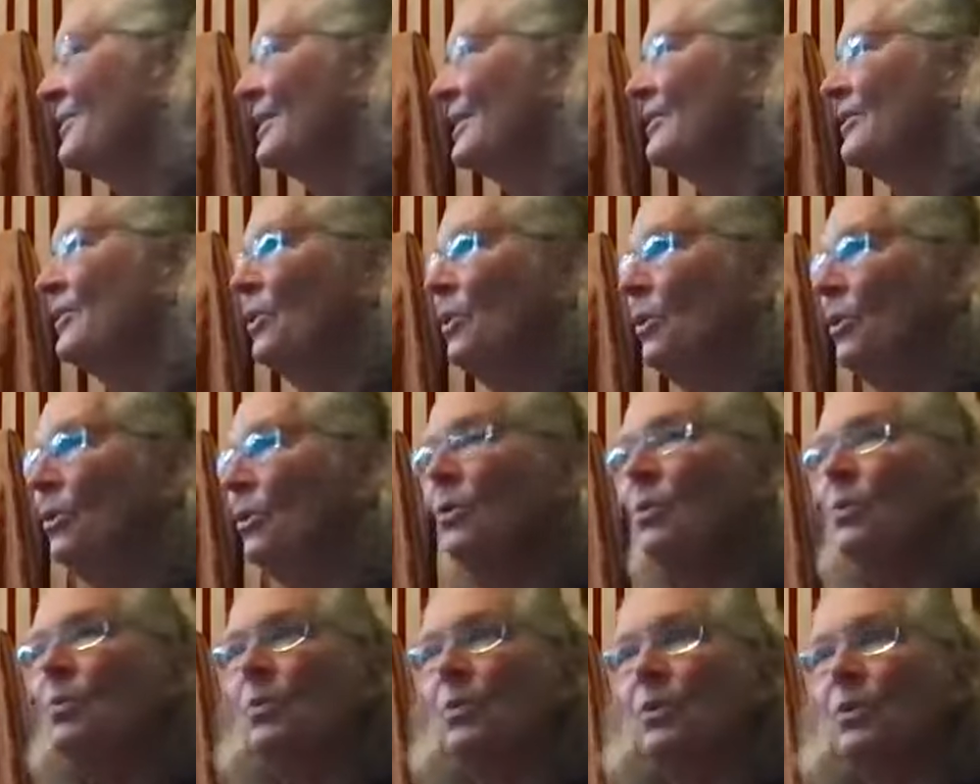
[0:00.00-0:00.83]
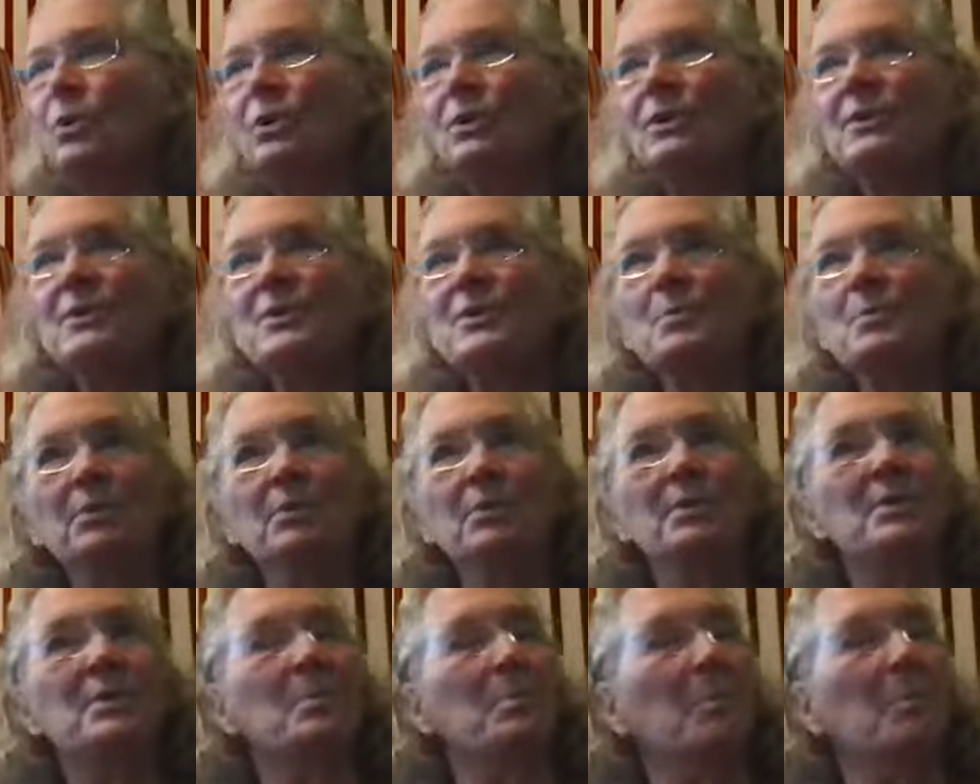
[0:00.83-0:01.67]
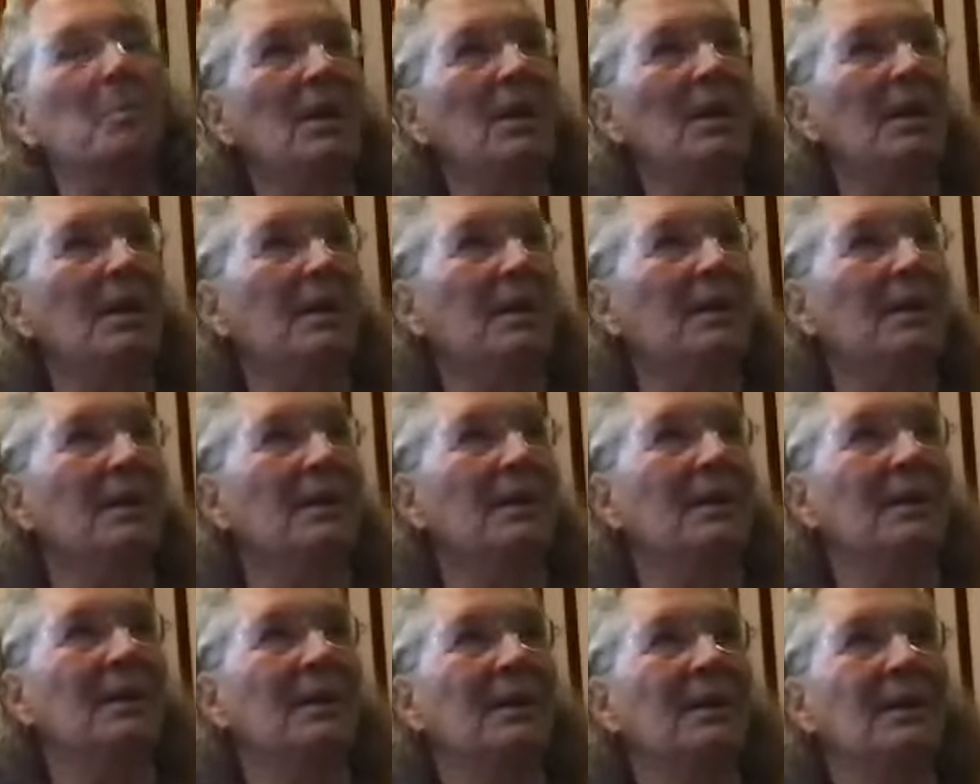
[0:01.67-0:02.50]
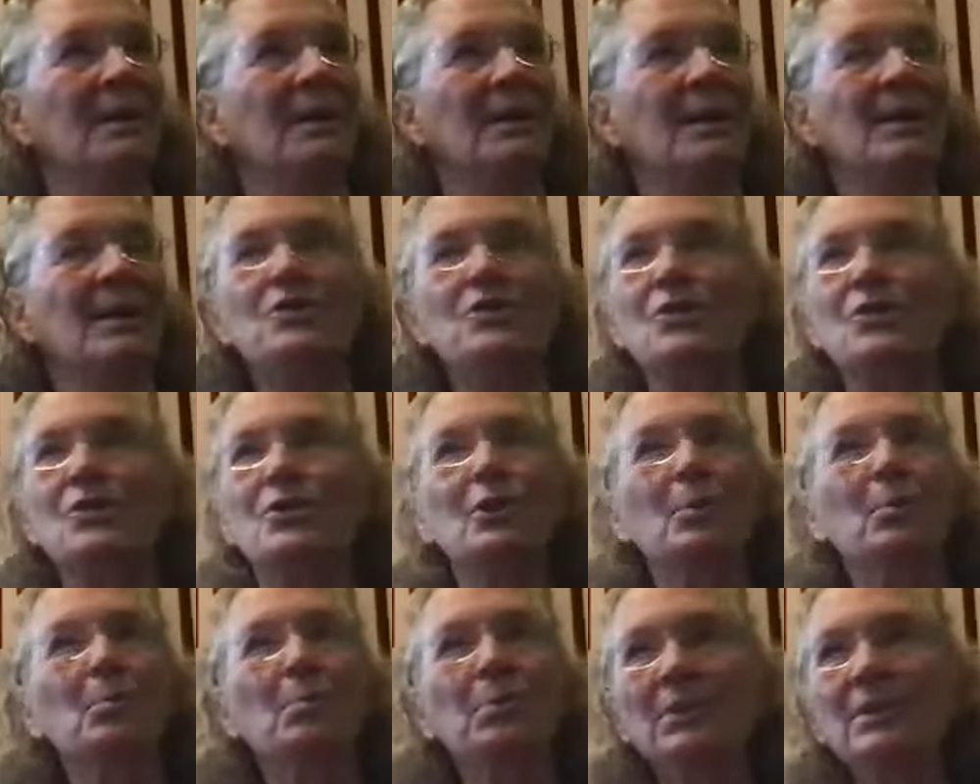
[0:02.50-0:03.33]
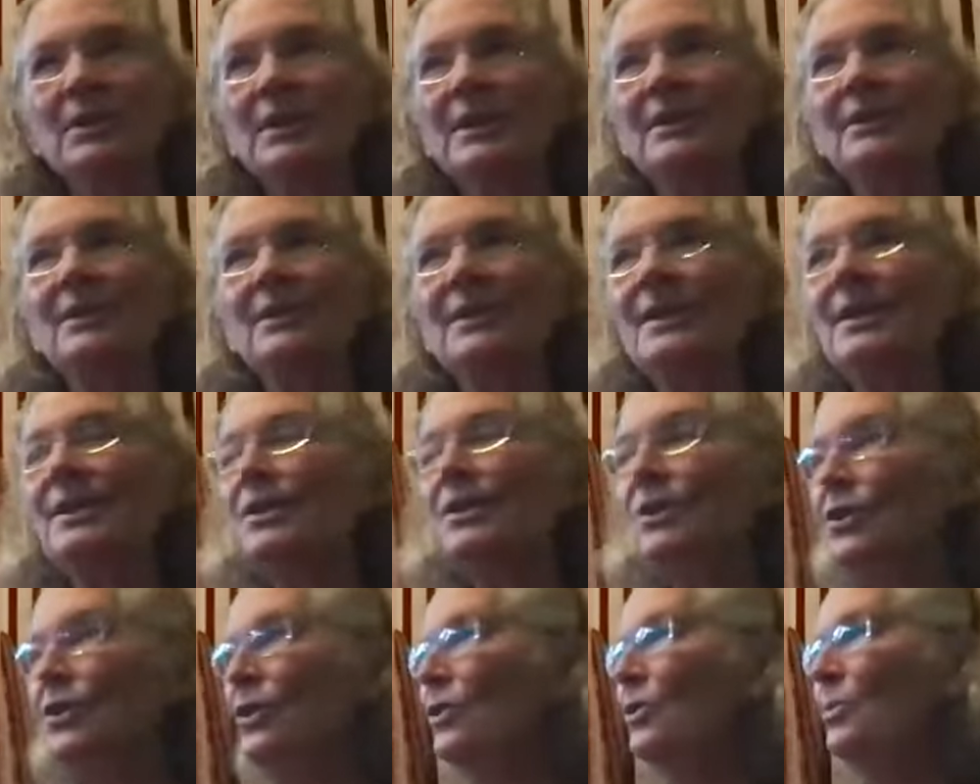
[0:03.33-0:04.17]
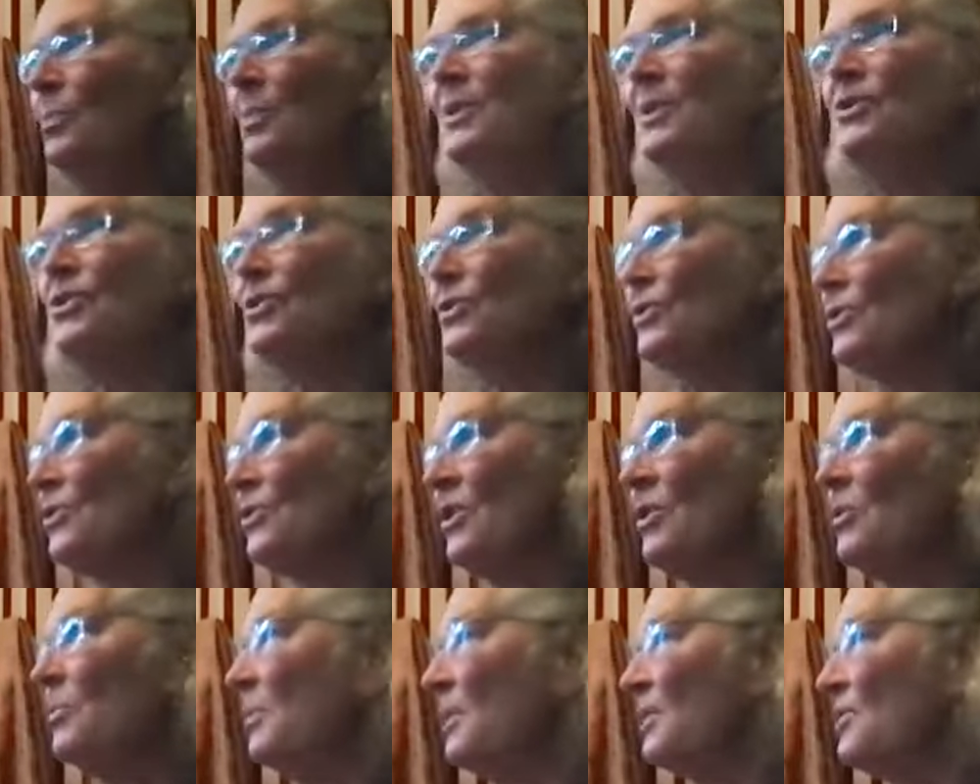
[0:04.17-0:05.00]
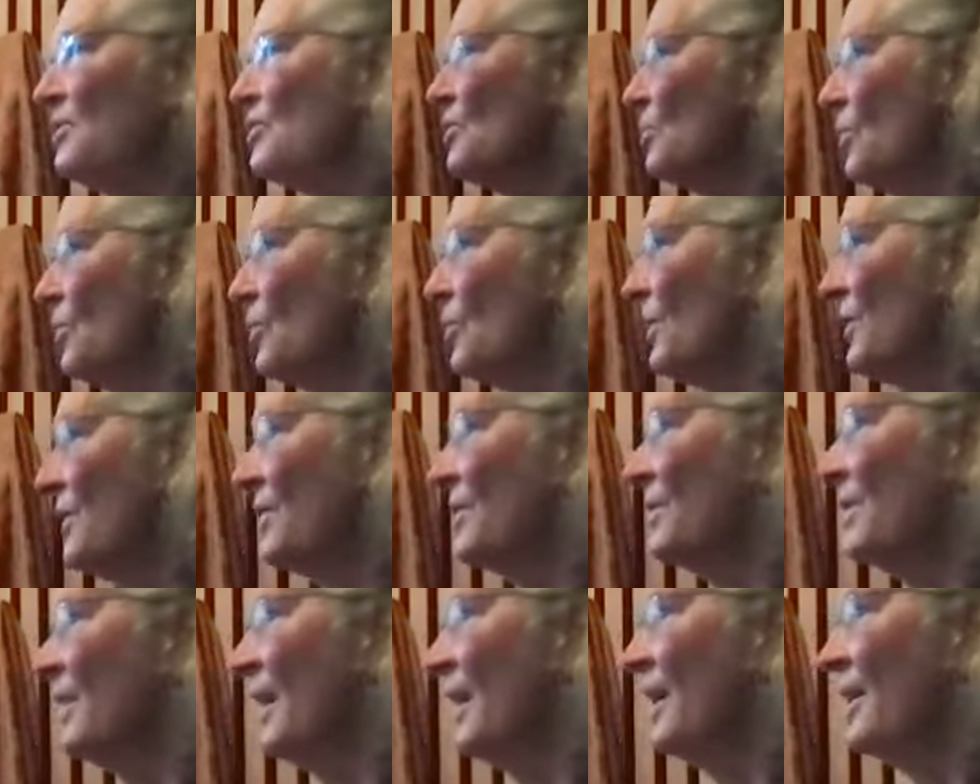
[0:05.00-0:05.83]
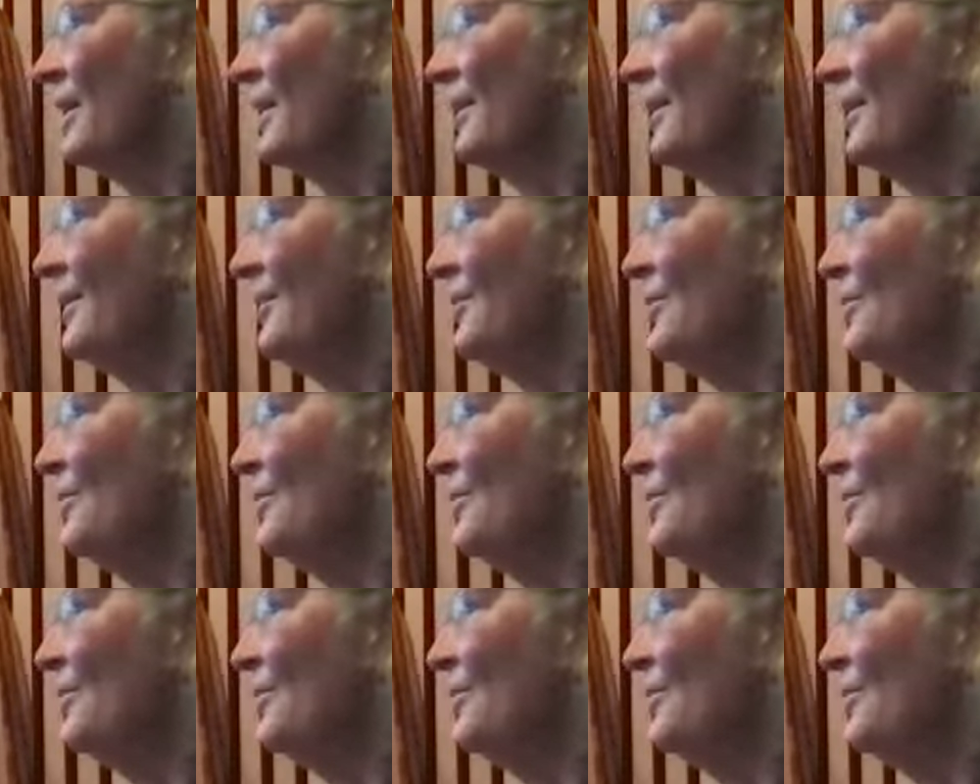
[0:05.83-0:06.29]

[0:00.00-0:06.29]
like the whole world is Buddha's body. It's you're completely you, but you're so much more than that, and